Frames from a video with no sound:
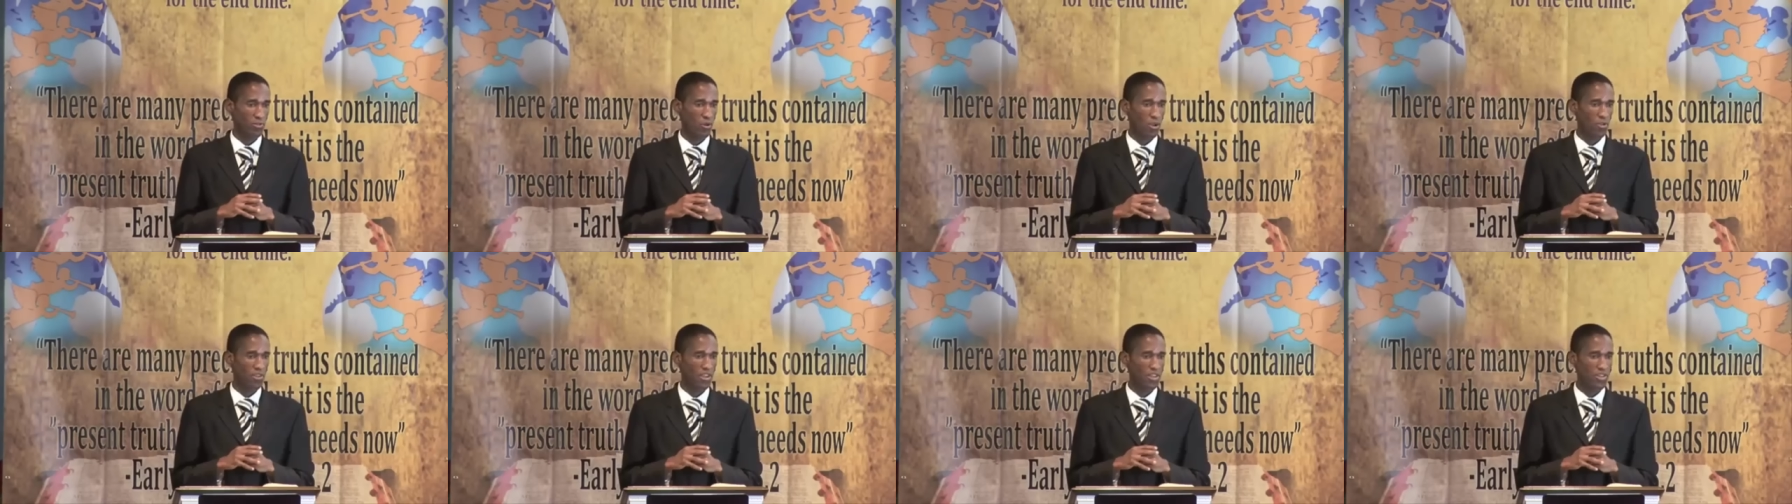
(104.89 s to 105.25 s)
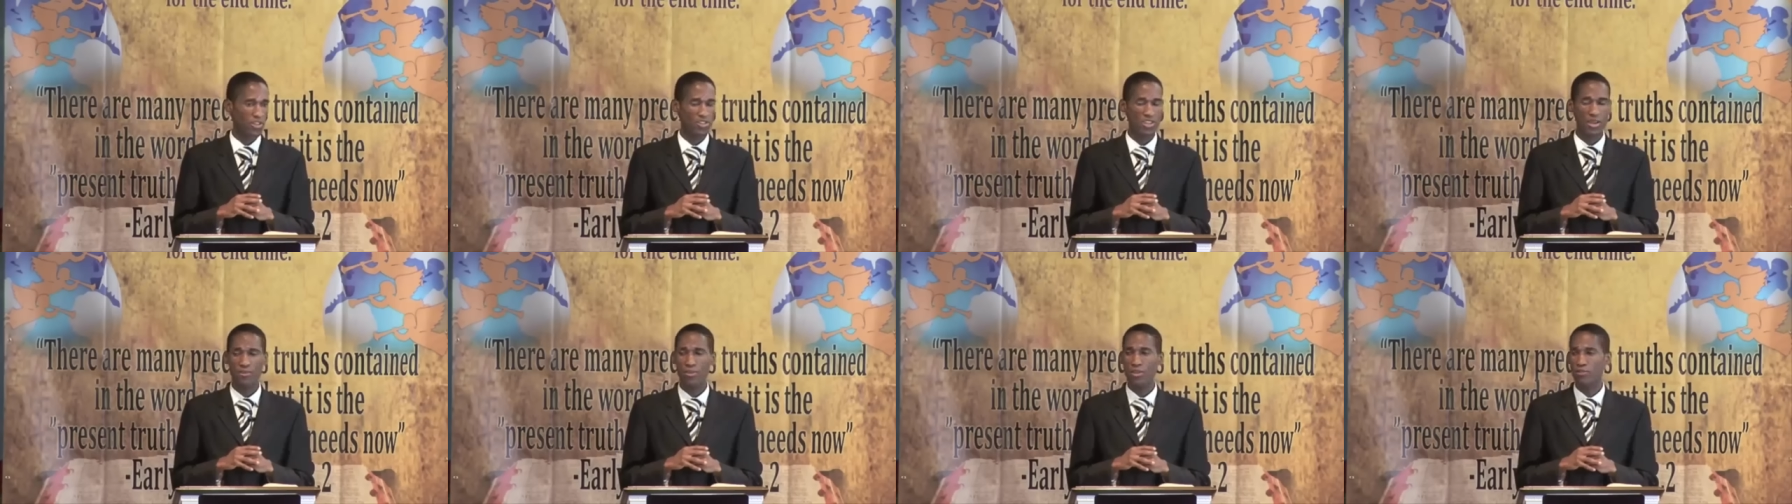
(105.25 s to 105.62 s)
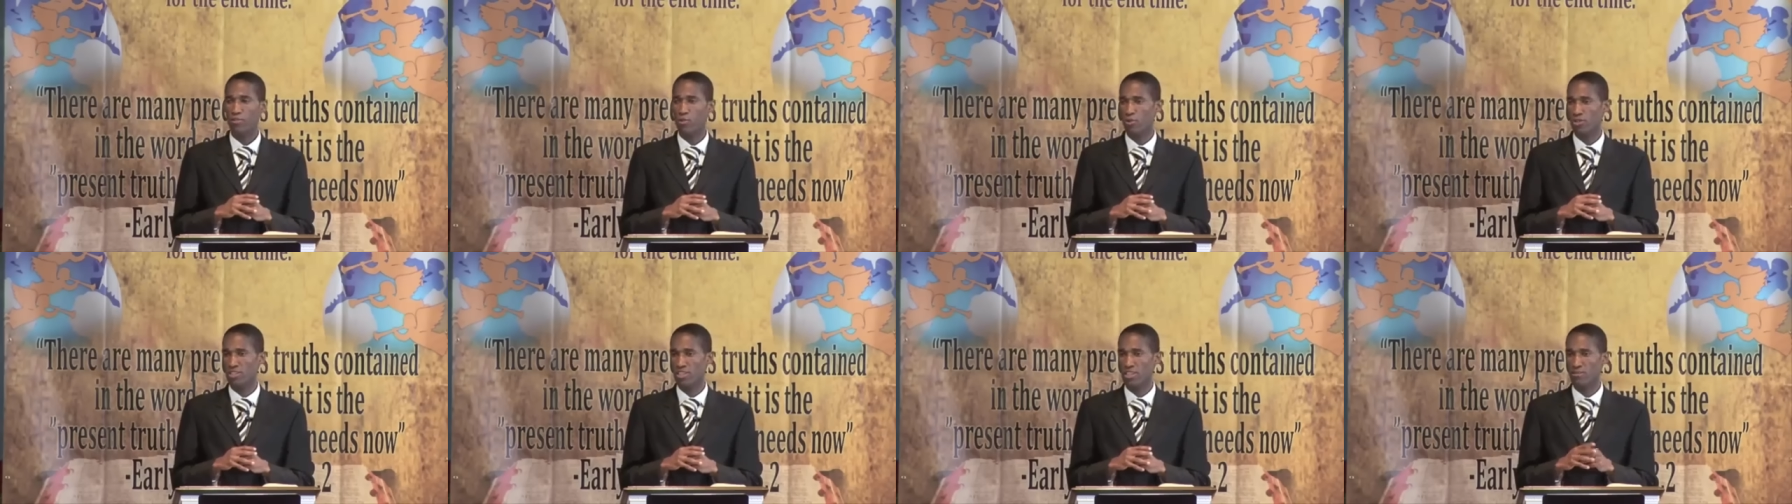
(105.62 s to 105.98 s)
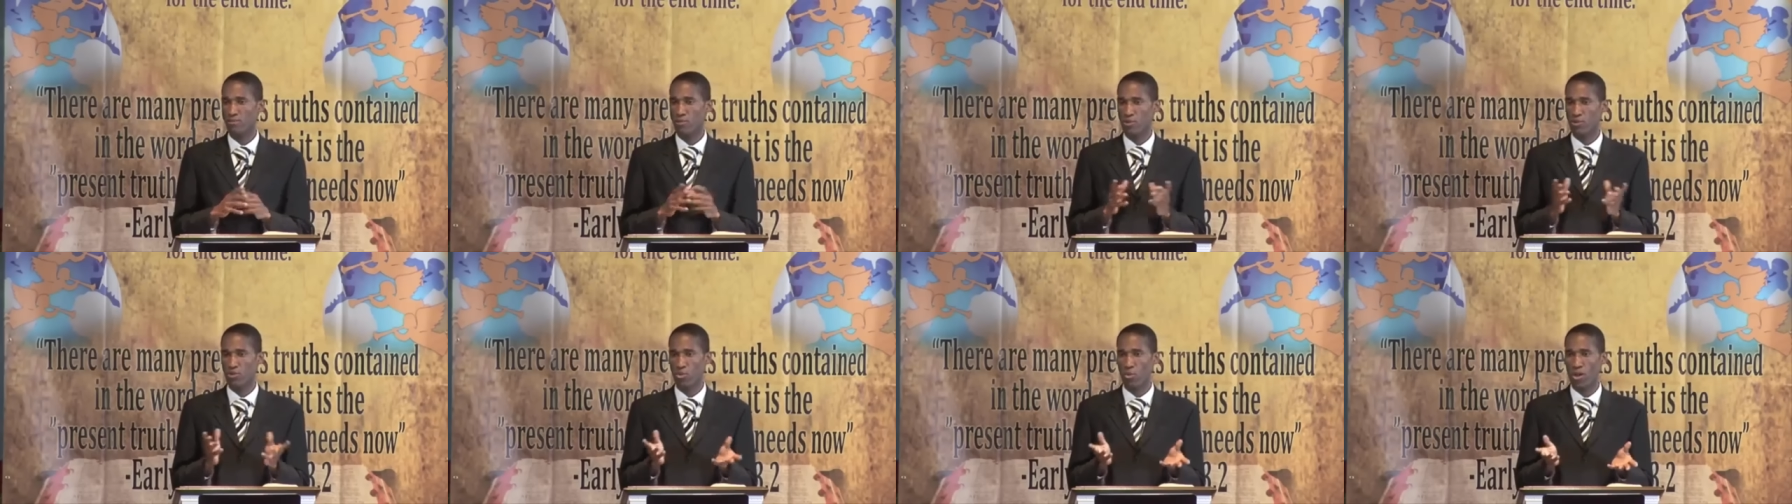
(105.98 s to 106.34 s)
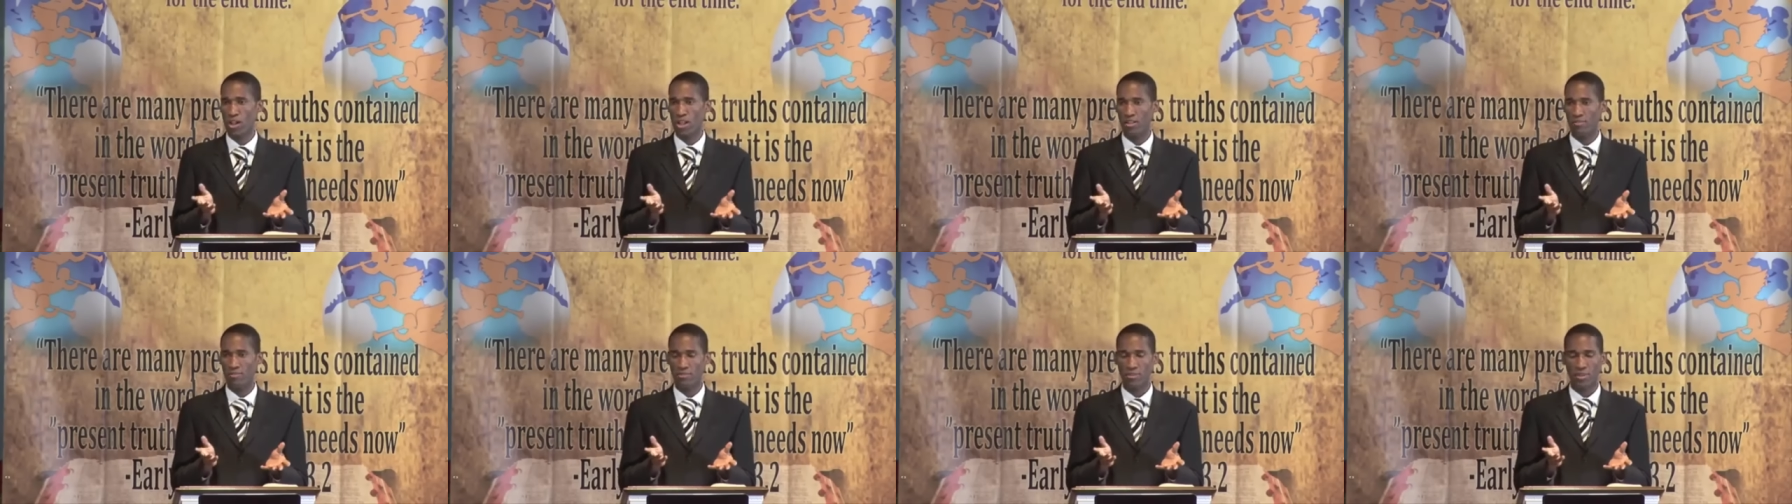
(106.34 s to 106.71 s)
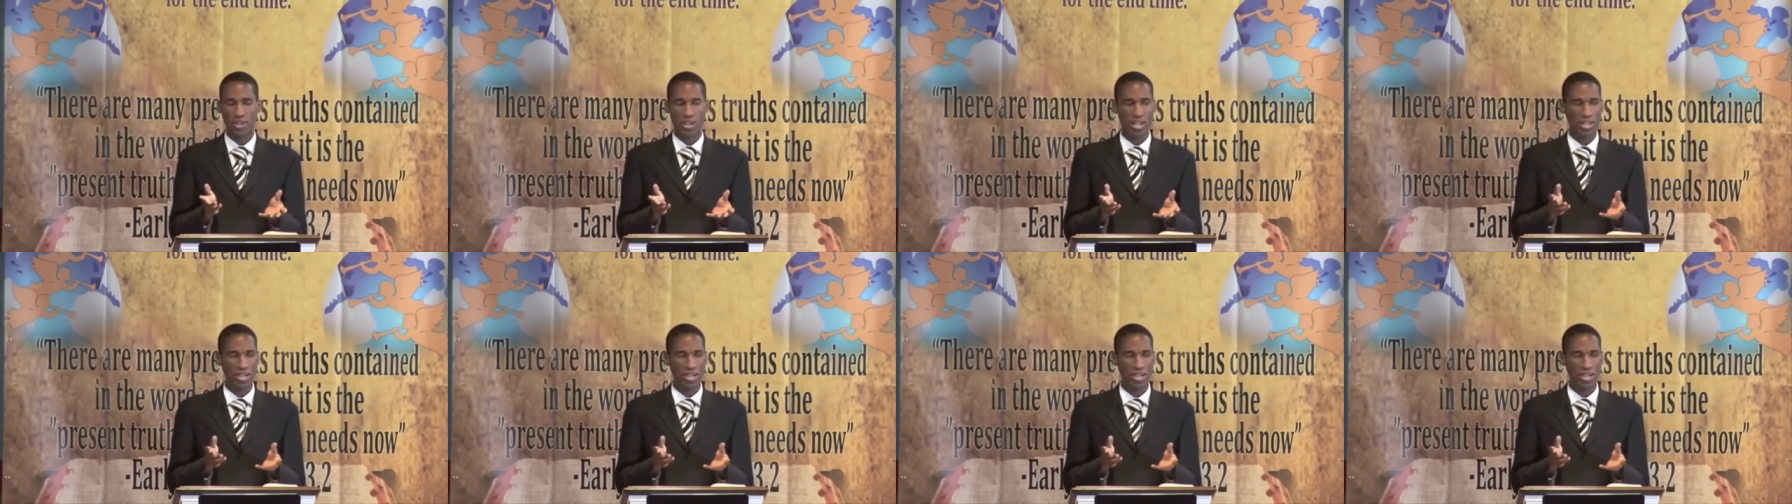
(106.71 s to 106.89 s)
Revelation chapter 14, verse 12.